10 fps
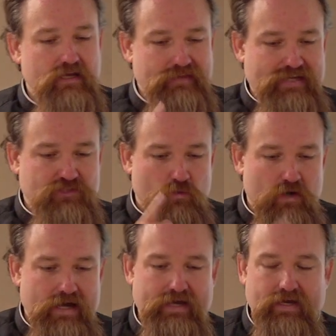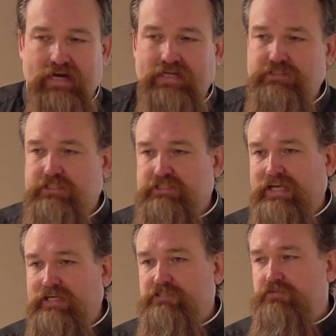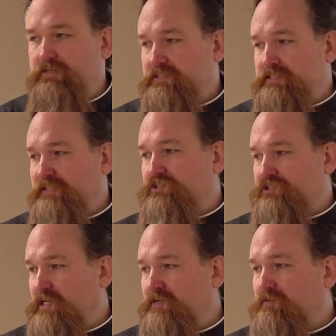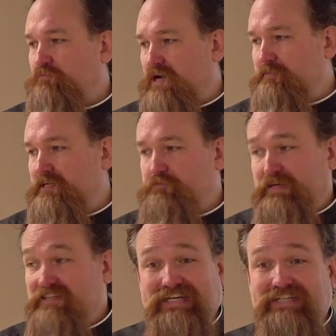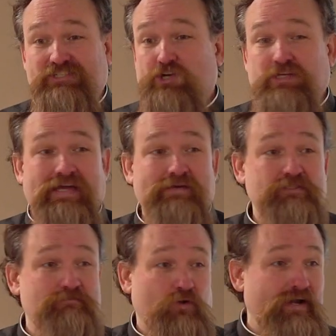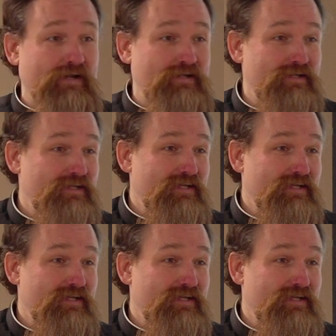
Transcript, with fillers: That's why Isaac stands for this. He is the son of the promise because that's the only way he was born.